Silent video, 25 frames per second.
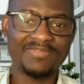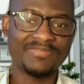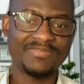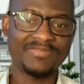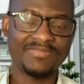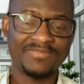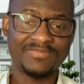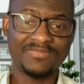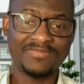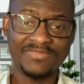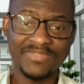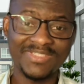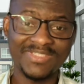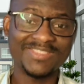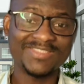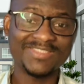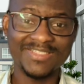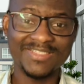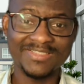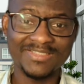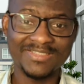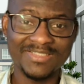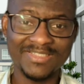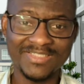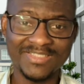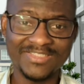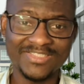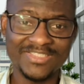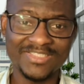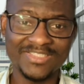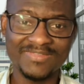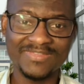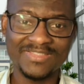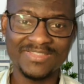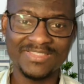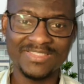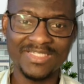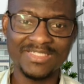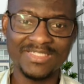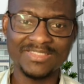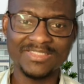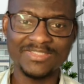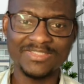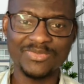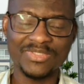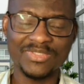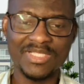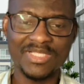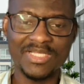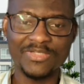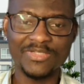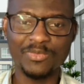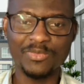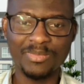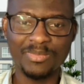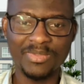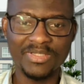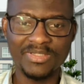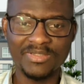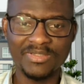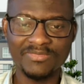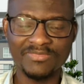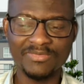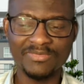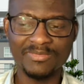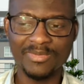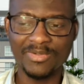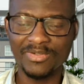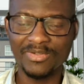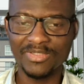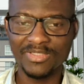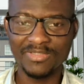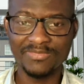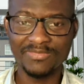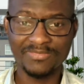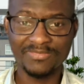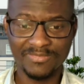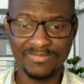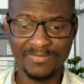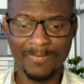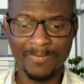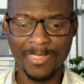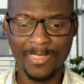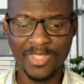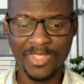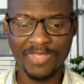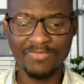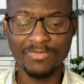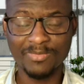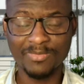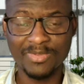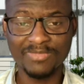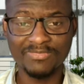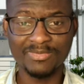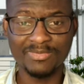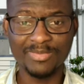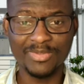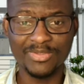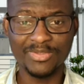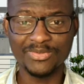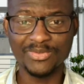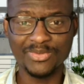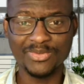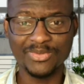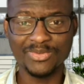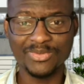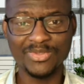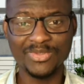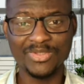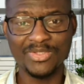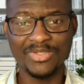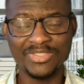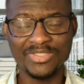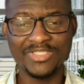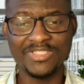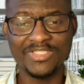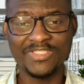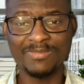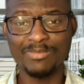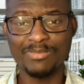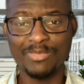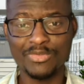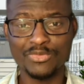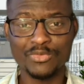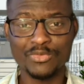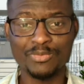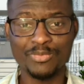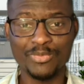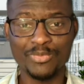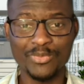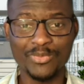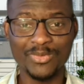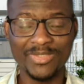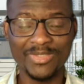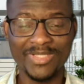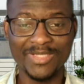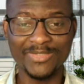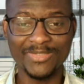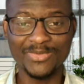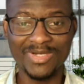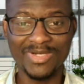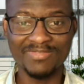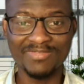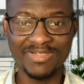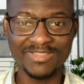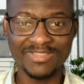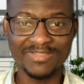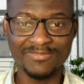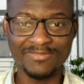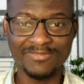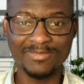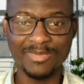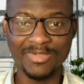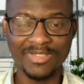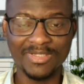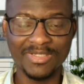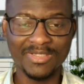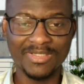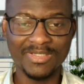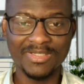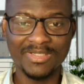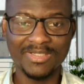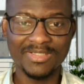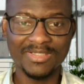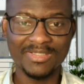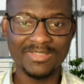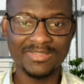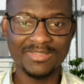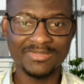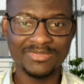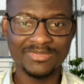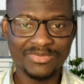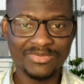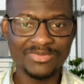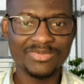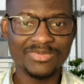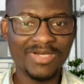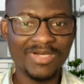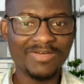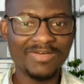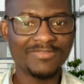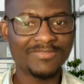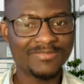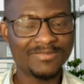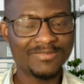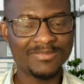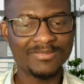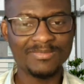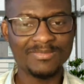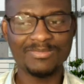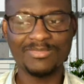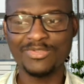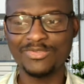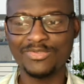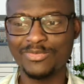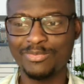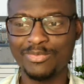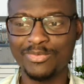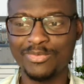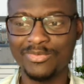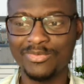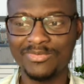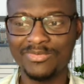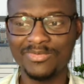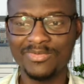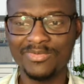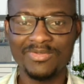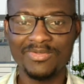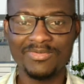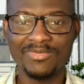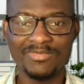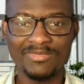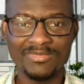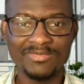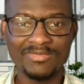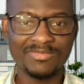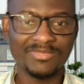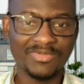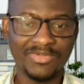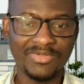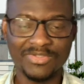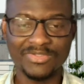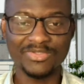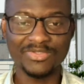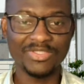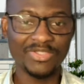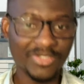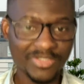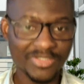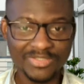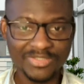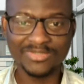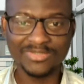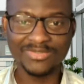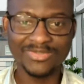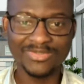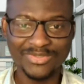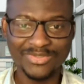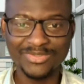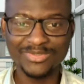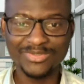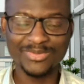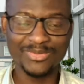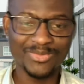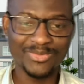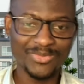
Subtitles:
I've finished a shift and it was like you play football. If you play football, you know this muscle pull that you have as a footballer. You have muscle pull because you're just